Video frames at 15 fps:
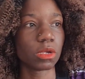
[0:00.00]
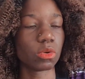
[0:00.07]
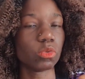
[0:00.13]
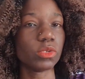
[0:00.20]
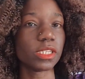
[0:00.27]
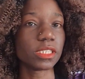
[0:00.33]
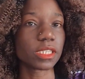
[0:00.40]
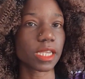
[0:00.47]

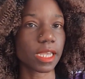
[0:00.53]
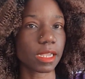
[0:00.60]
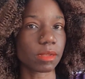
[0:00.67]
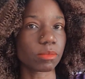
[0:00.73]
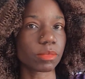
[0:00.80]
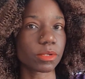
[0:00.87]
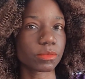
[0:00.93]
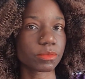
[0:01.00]
need
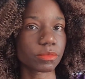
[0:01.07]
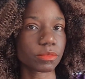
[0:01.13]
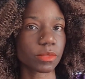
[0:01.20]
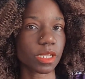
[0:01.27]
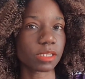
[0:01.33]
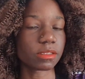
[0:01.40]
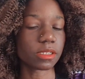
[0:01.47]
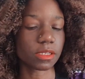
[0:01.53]
help
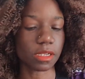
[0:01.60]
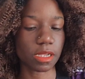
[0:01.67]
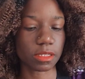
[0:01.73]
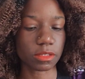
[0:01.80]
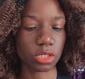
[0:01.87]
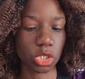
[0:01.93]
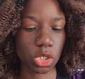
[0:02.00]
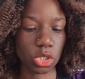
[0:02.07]
as a
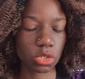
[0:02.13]
nurse.